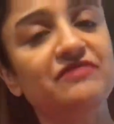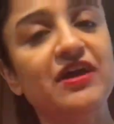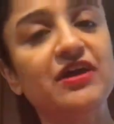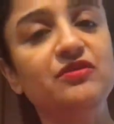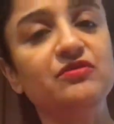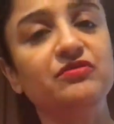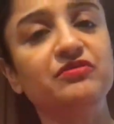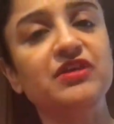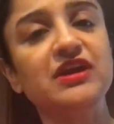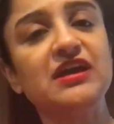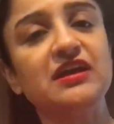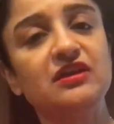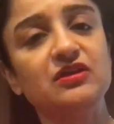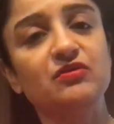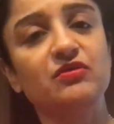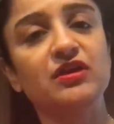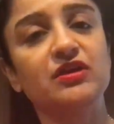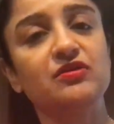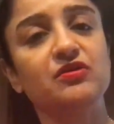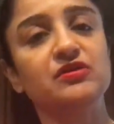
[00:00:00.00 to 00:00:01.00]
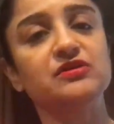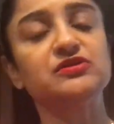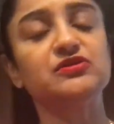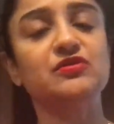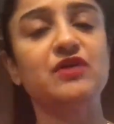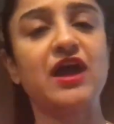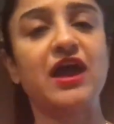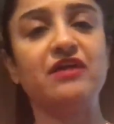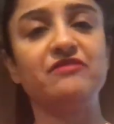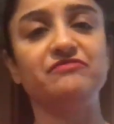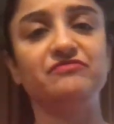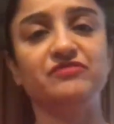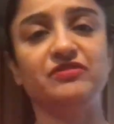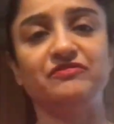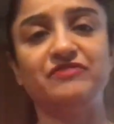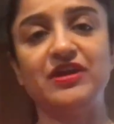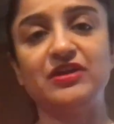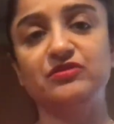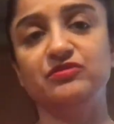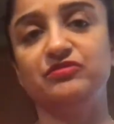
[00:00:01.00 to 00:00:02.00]
fenugreek, you can also have
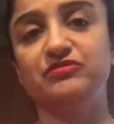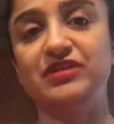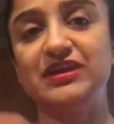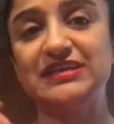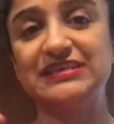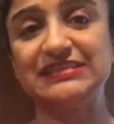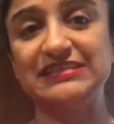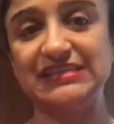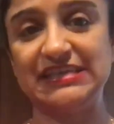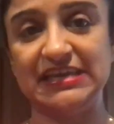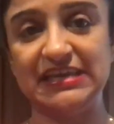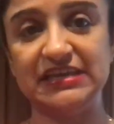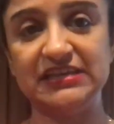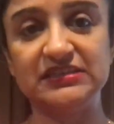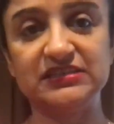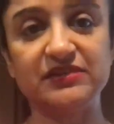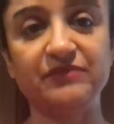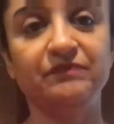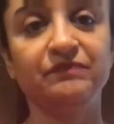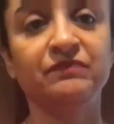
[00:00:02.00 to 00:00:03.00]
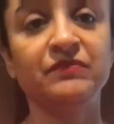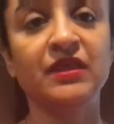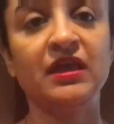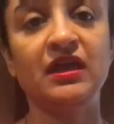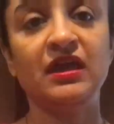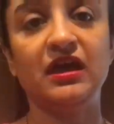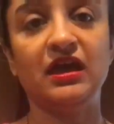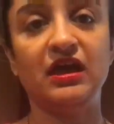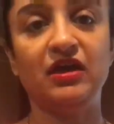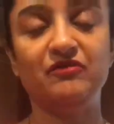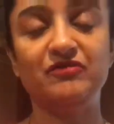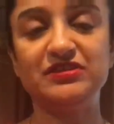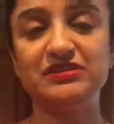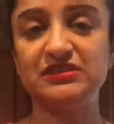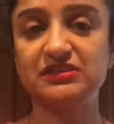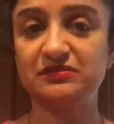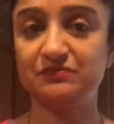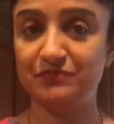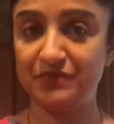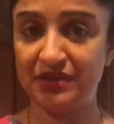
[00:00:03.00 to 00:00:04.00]
fenugreek seeds, which
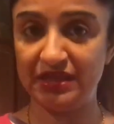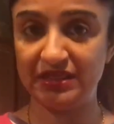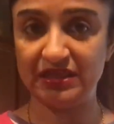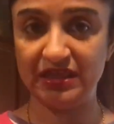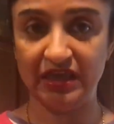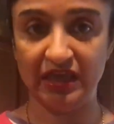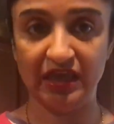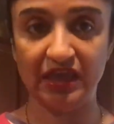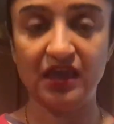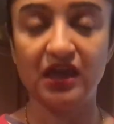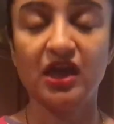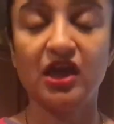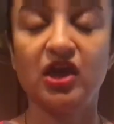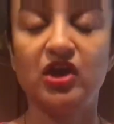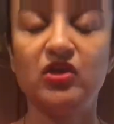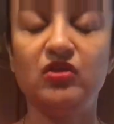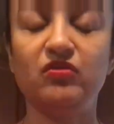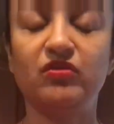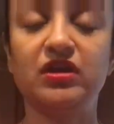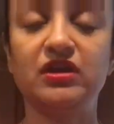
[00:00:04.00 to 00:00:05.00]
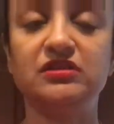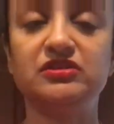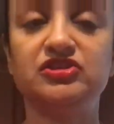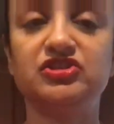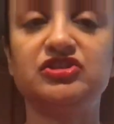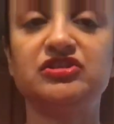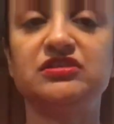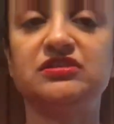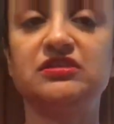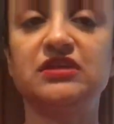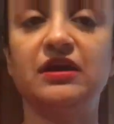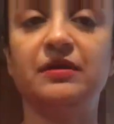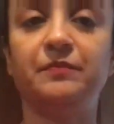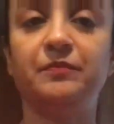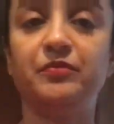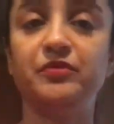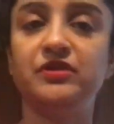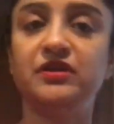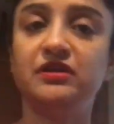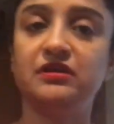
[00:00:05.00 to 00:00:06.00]
is methi. You can just
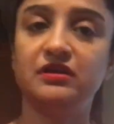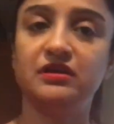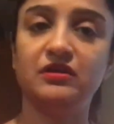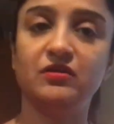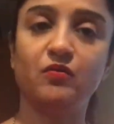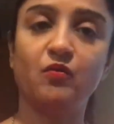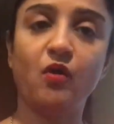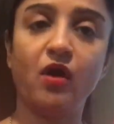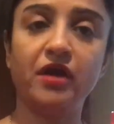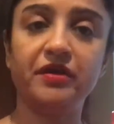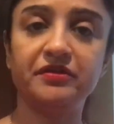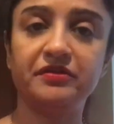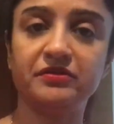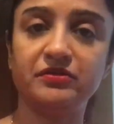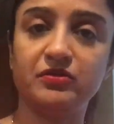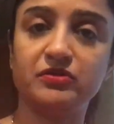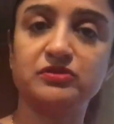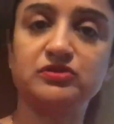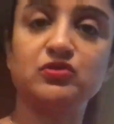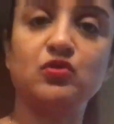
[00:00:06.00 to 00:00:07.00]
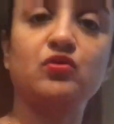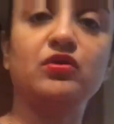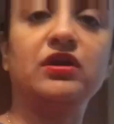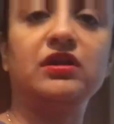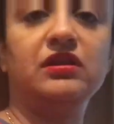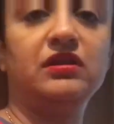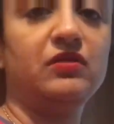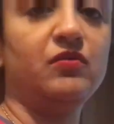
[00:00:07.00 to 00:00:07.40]
put it in a water or soak it